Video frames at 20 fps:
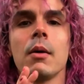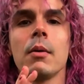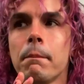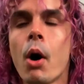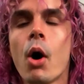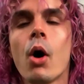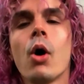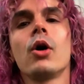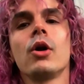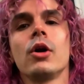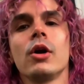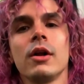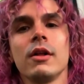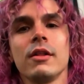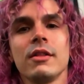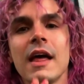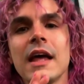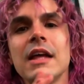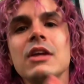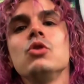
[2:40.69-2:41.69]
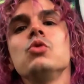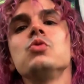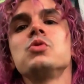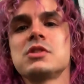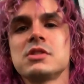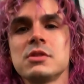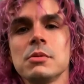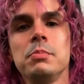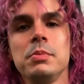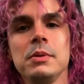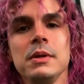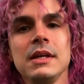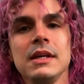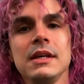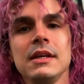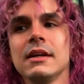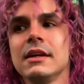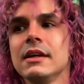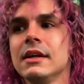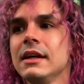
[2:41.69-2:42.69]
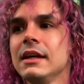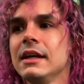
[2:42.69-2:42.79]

part that used to be